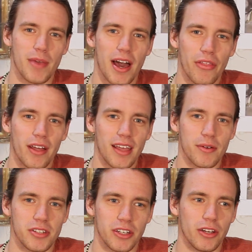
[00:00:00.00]
I thought that
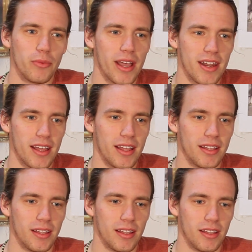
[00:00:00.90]
good way to
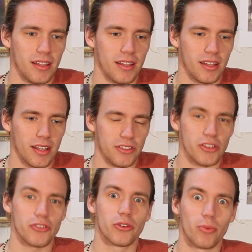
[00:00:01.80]

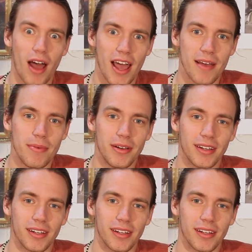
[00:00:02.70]
describe